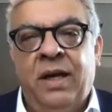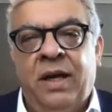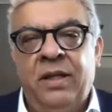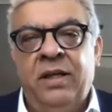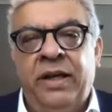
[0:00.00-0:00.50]

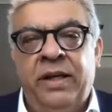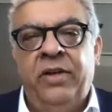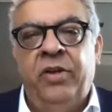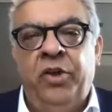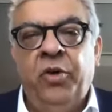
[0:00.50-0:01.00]
other
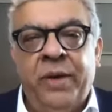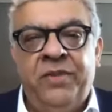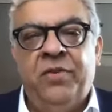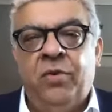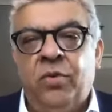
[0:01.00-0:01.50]

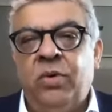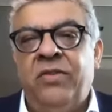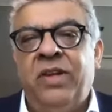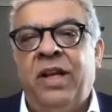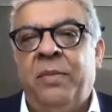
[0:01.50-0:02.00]
US
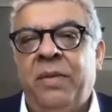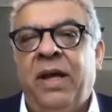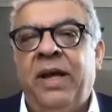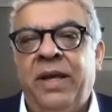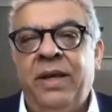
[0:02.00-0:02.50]
schools
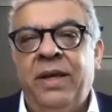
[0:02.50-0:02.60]
alumni